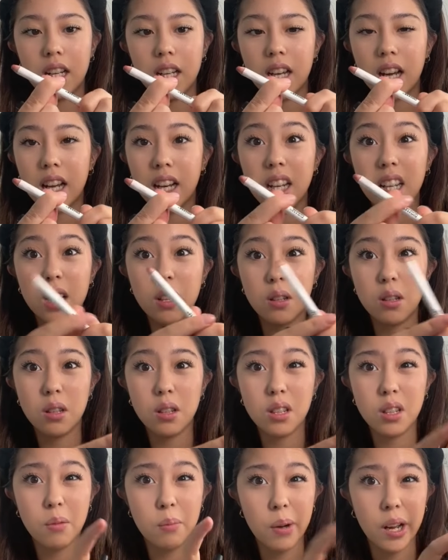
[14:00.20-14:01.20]
kind of need to
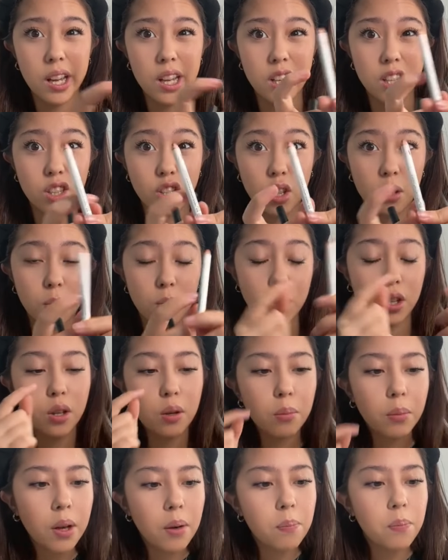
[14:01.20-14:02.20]
buy a sharpener,
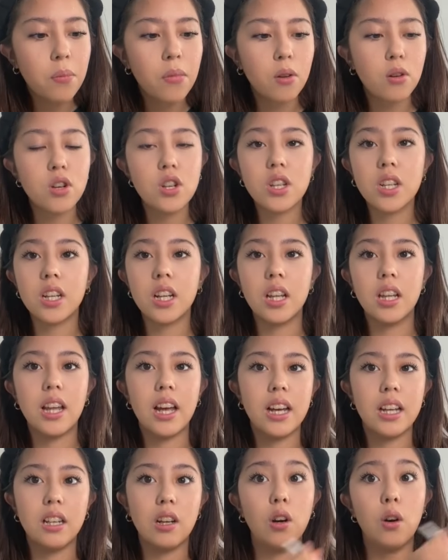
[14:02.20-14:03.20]
but we're just gonna
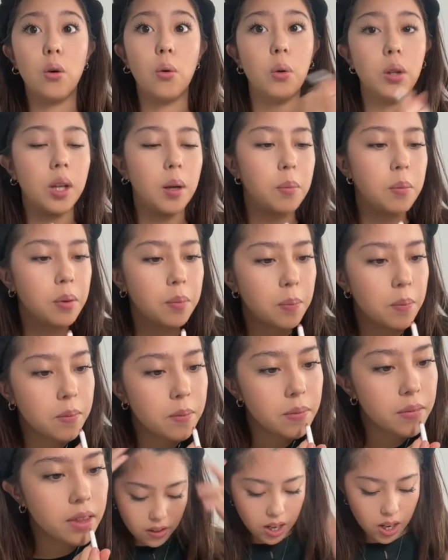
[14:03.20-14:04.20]
line our whole lip. I'm
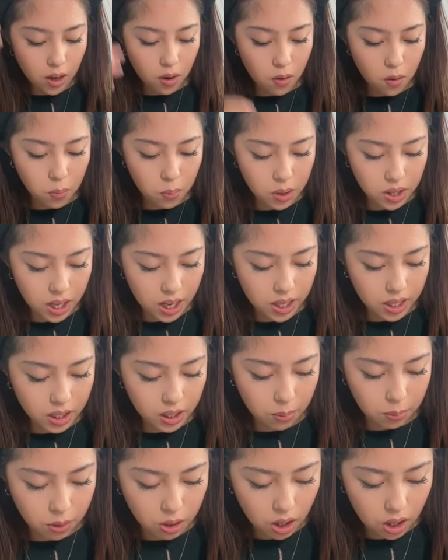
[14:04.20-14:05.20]
gonna go in with any
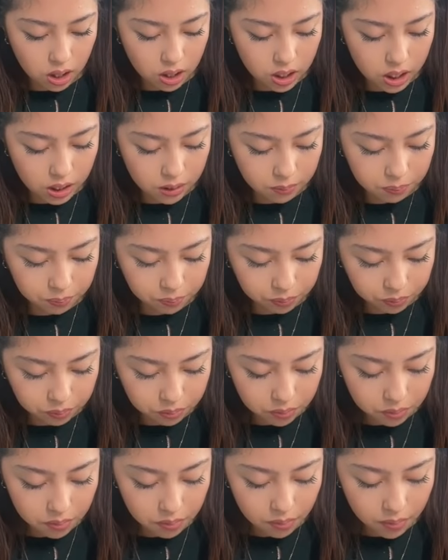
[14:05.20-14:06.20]
lip gloss.
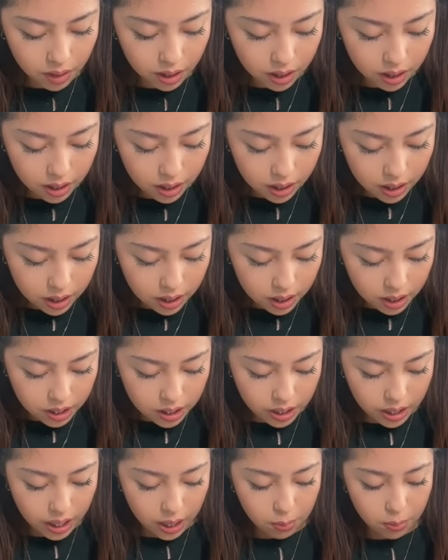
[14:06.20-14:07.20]

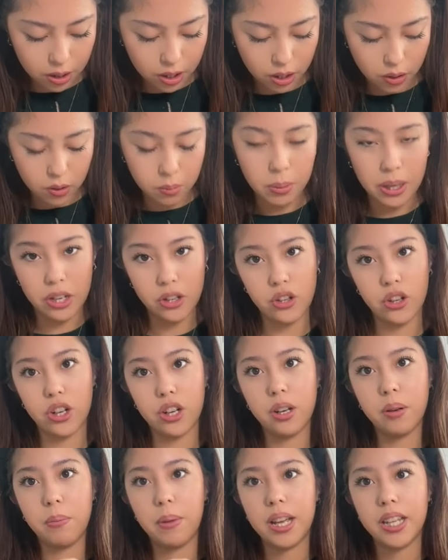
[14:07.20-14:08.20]
Today I'm gonna use Pink
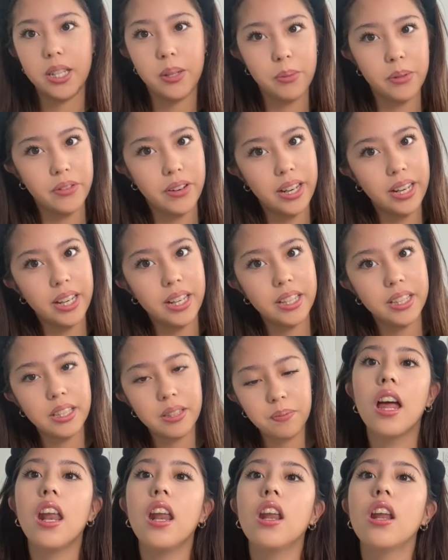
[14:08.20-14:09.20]
Sugar by Summer Fridays.
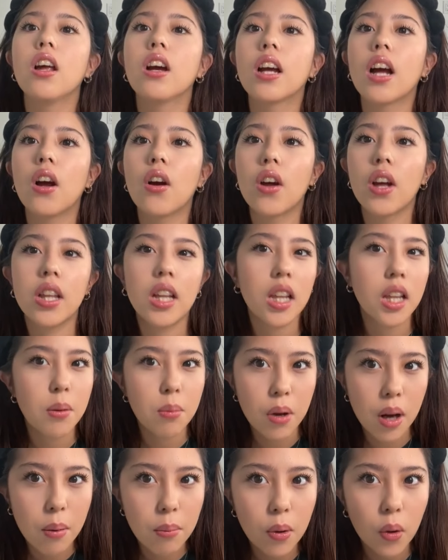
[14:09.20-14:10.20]
And look how good that lip
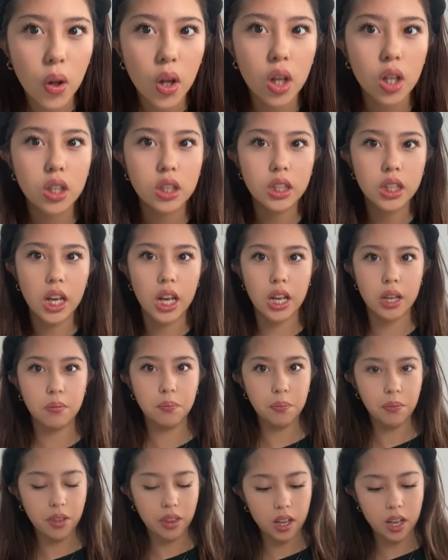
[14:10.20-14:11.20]
combo looks. Okay,
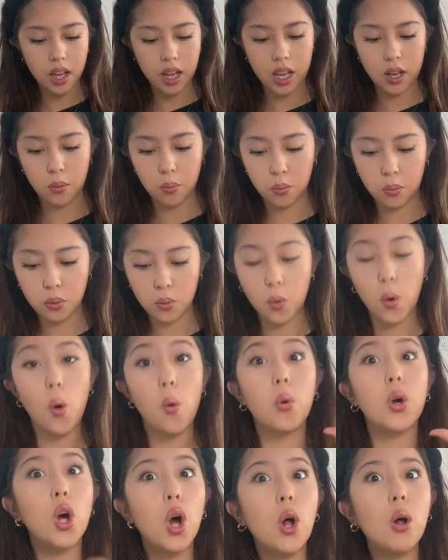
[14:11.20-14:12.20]
and
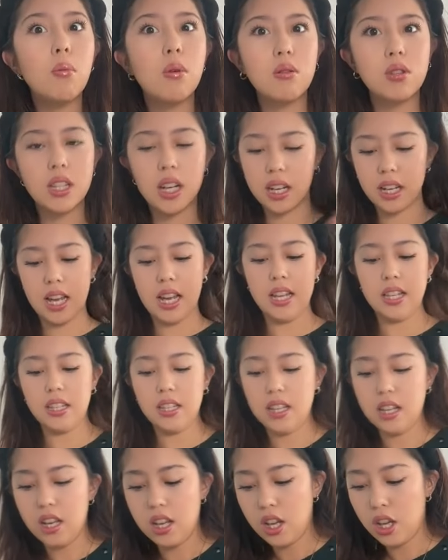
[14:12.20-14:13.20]
we're almost done, guys.
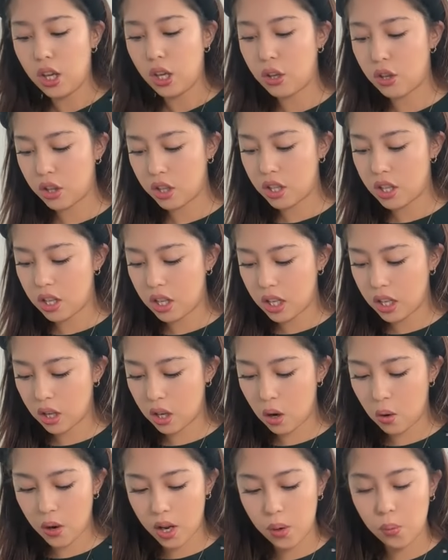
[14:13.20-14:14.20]
You just need to
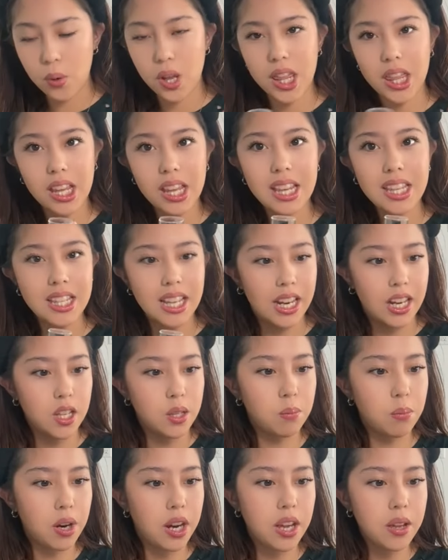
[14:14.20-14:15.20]
go in with setting
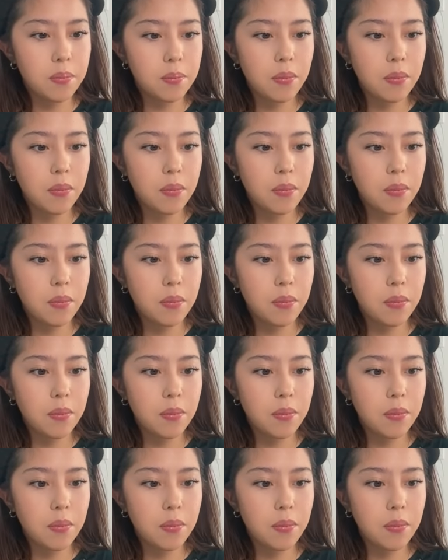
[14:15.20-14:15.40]
spray